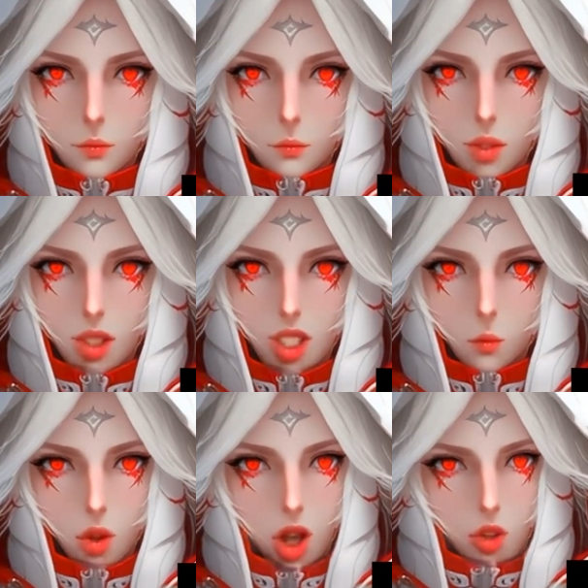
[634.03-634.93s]
But things
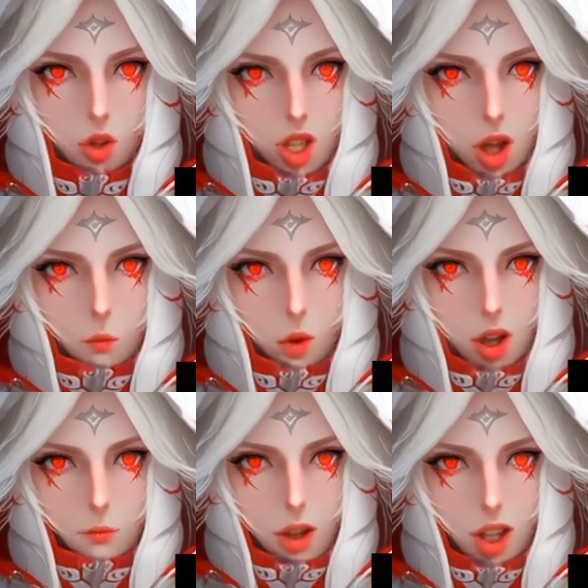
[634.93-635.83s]
were not looking
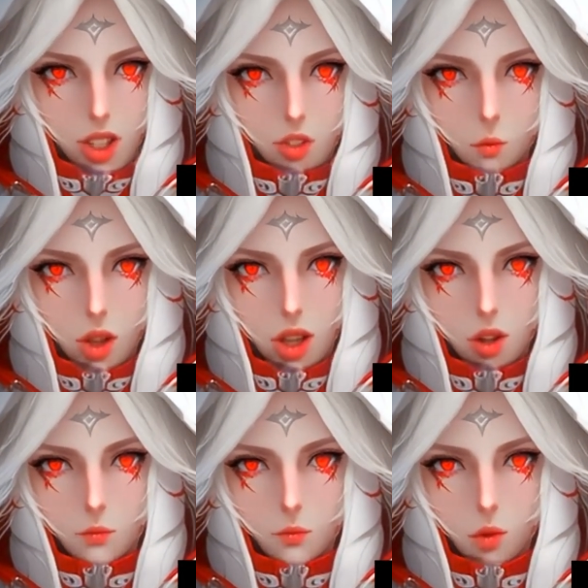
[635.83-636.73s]
upright, my hands were
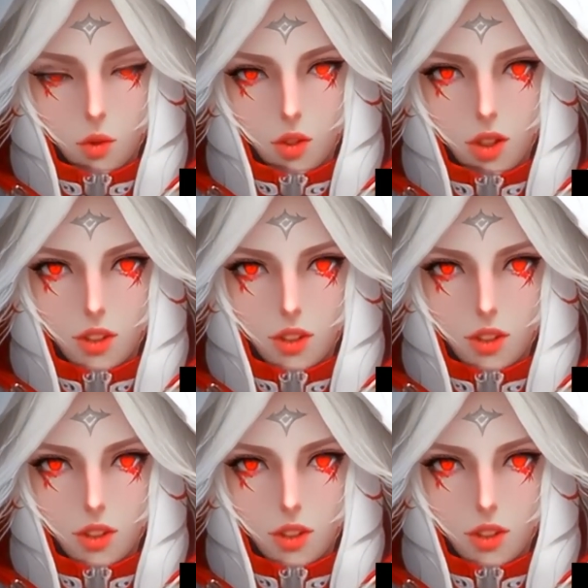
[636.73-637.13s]
getting full.